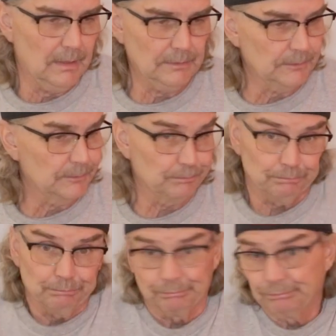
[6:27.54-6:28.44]
Just
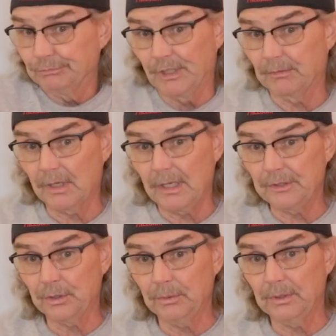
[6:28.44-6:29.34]
never
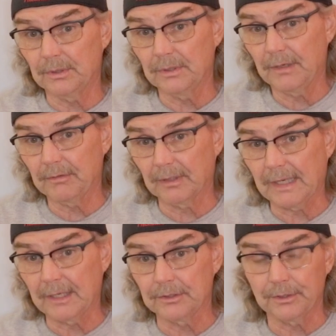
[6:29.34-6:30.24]
got to it or never
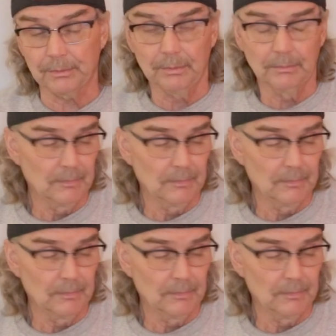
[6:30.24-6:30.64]
cared to.